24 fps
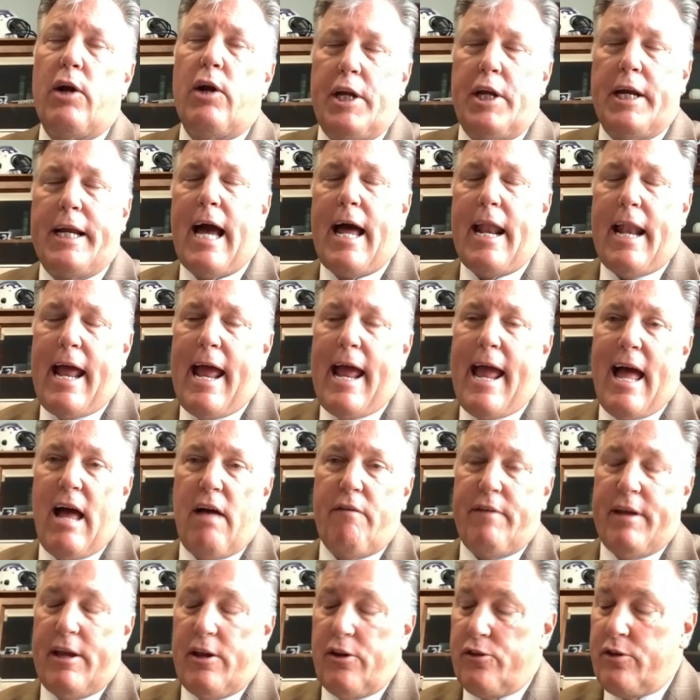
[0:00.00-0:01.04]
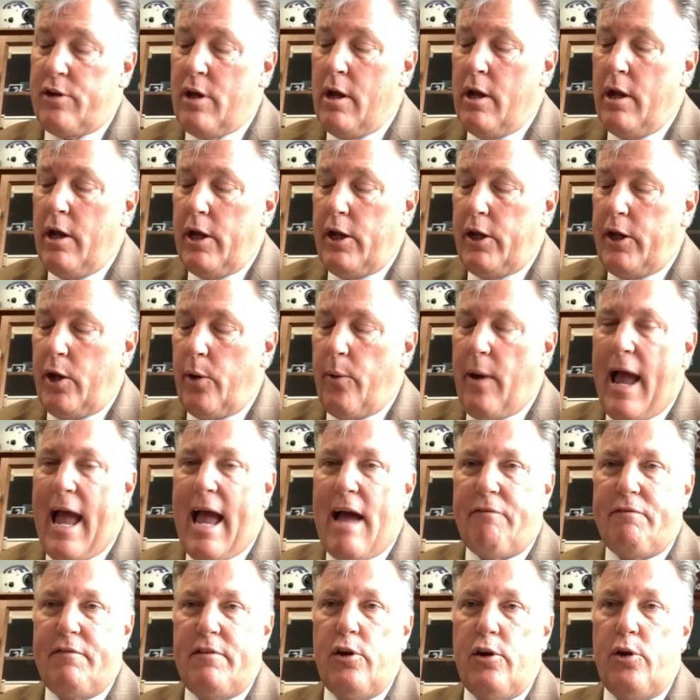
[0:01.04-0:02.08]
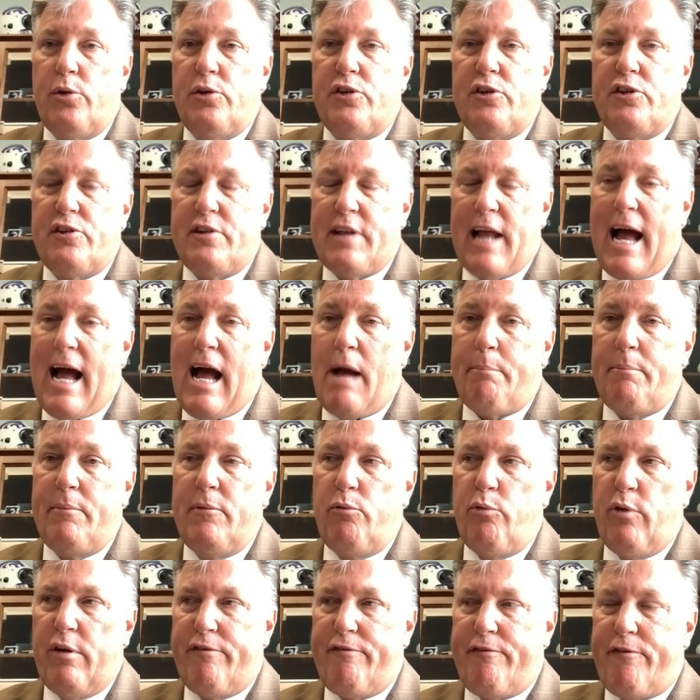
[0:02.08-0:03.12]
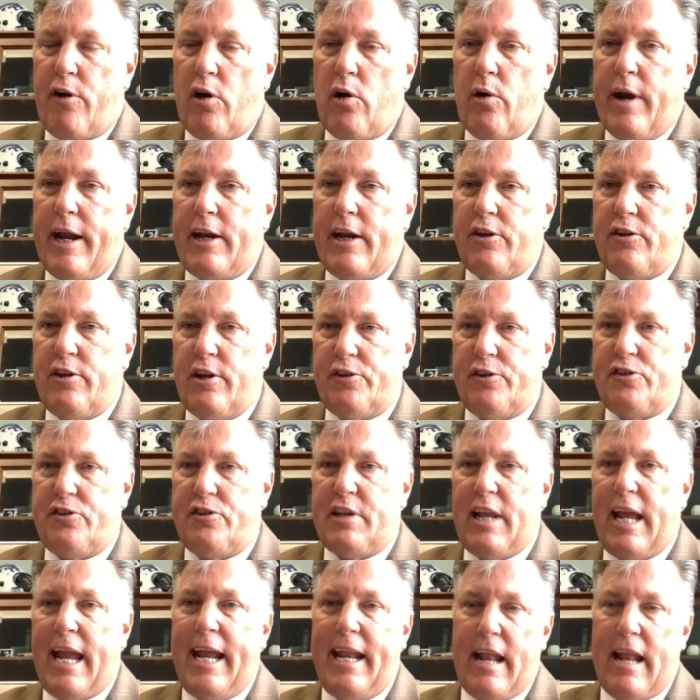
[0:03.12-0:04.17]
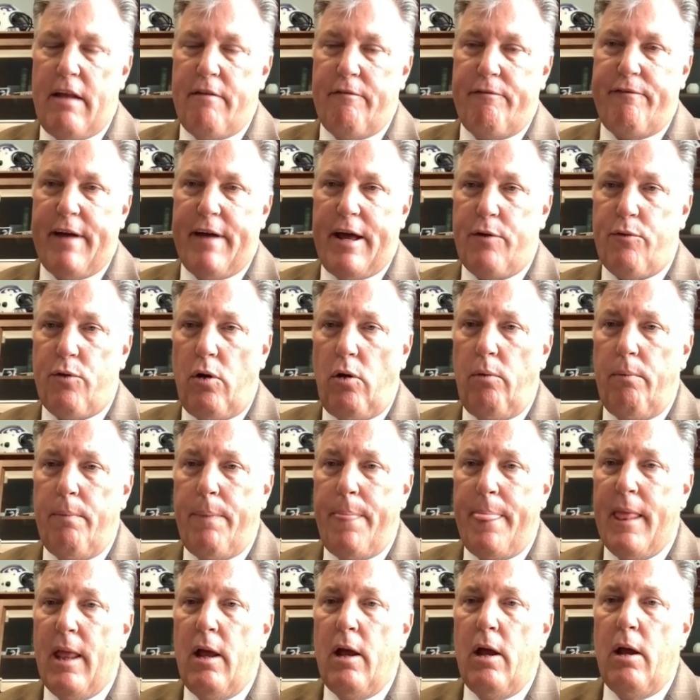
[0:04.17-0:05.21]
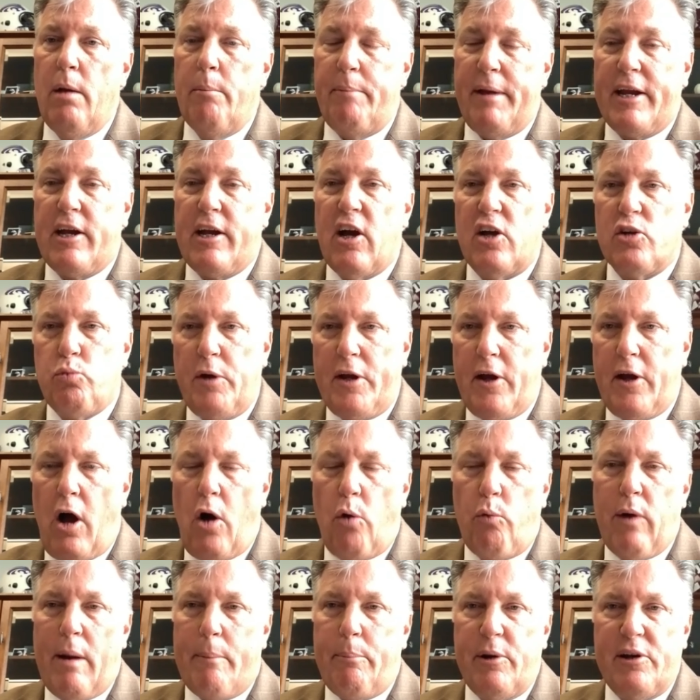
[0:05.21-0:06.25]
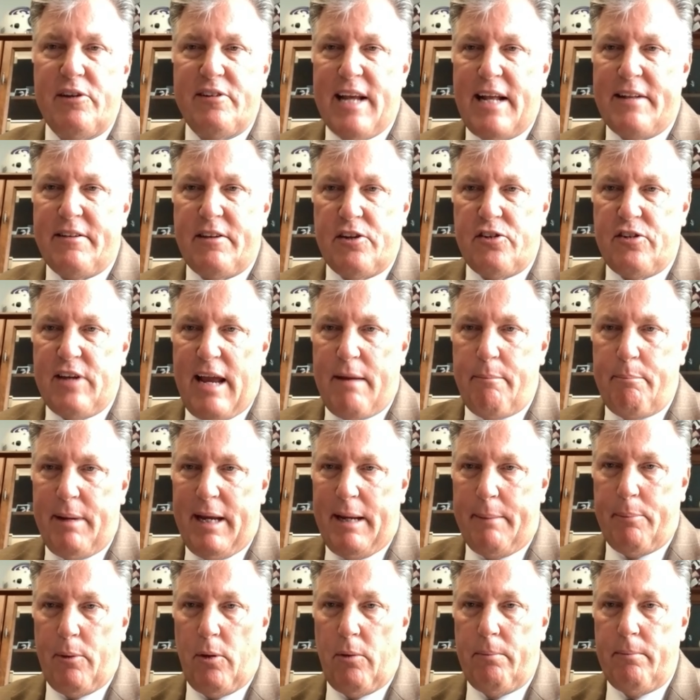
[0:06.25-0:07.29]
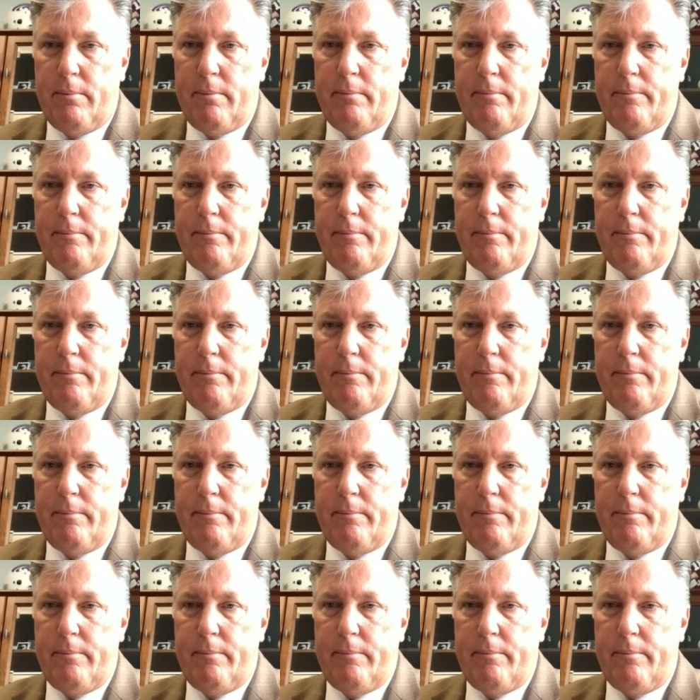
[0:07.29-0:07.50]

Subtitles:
you got to have is you have to stop referring to state and federal because we all represent the same people.